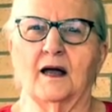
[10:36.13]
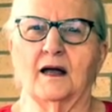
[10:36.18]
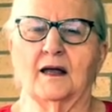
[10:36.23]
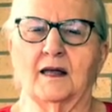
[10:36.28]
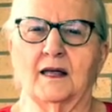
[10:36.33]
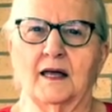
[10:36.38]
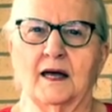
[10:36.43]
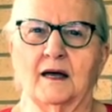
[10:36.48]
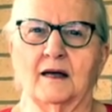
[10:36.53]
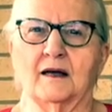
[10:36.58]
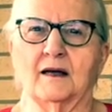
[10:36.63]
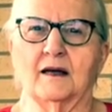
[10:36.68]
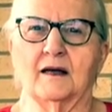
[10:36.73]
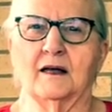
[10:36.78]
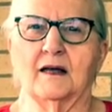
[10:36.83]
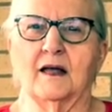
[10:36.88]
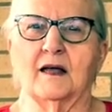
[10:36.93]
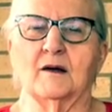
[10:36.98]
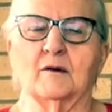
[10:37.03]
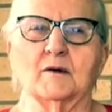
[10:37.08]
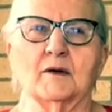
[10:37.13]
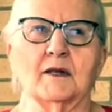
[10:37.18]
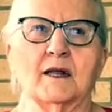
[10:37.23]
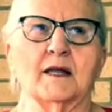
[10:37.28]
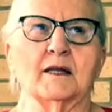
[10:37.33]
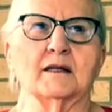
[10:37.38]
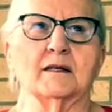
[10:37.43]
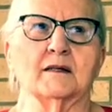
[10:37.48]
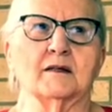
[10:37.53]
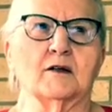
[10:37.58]
Yeah. Well,
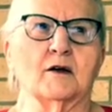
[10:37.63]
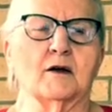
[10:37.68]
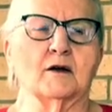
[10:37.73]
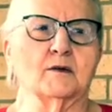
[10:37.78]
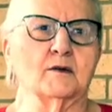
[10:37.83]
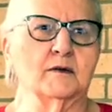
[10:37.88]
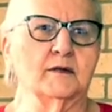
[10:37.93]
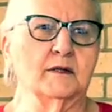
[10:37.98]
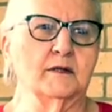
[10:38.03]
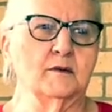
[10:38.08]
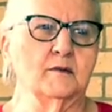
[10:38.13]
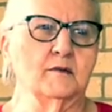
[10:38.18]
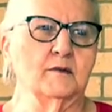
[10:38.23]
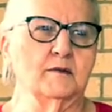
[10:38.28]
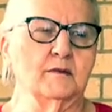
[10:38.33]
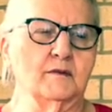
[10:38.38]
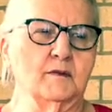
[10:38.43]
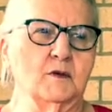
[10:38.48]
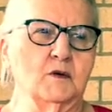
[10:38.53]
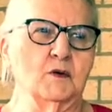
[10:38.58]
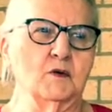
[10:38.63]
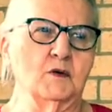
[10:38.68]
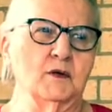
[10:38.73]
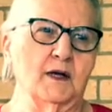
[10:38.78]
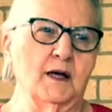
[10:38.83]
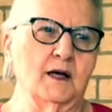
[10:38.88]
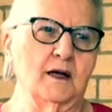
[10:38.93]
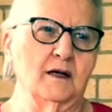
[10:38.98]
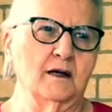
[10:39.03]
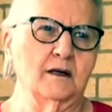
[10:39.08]
I talked with him. Oh
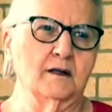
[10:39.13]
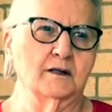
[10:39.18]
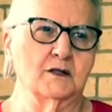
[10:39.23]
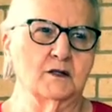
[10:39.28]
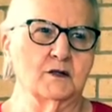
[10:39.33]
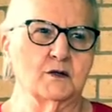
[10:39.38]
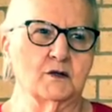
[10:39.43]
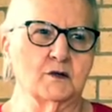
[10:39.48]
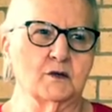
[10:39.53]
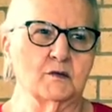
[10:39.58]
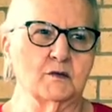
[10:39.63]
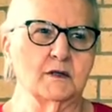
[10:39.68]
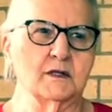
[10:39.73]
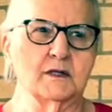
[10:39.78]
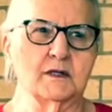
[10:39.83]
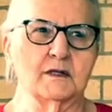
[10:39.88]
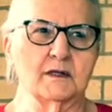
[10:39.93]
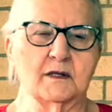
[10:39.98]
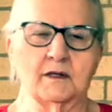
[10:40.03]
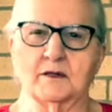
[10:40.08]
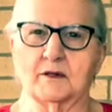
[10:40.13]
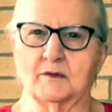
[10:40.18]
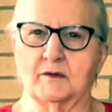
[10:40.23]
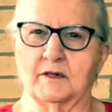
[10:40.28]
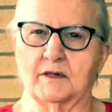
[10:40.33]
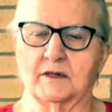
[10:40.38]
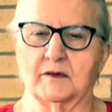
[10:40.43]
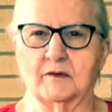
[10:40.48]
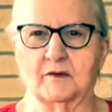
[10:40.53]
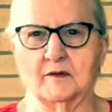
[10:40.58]
yeah, just recently or
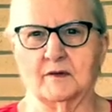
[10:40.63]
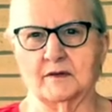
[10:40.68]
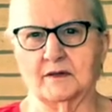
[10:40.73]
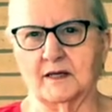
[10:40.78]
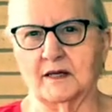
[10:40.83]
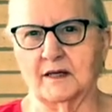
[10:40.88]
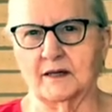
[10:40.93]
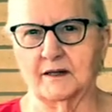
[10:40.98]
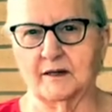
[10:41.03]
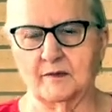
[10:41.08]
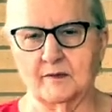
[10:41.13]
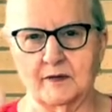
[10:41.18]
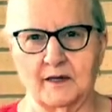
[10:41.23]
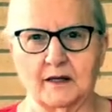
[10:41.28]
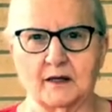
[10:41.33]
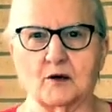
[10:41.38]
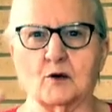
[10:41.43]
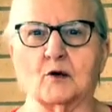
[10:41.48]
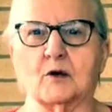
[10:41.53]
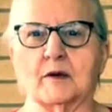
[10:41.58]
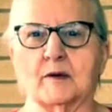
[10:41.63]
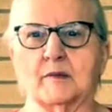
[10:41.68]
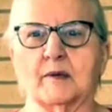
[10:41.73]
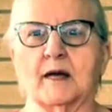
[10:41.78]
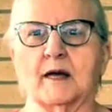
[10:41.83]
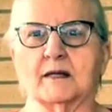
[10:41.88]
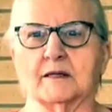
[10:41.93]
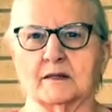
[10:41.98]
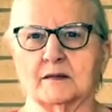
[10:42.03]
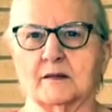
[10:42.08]
whatever, telling him that Corey
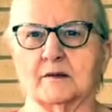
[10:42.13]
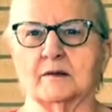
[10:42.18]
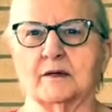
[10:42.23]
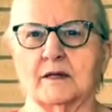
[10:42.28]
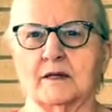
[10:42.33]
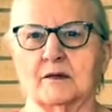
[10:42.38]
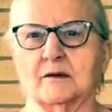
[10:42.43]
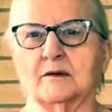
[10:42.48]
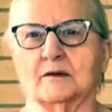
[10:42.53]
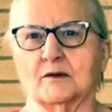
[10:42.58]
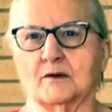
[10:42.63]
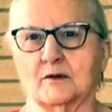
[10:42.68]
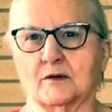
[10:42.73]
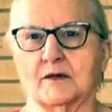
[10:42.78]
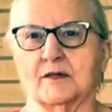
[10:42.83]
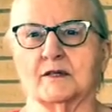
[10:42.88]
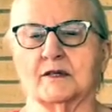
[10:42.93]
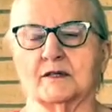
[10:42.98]
passed away. You know, Dorothy's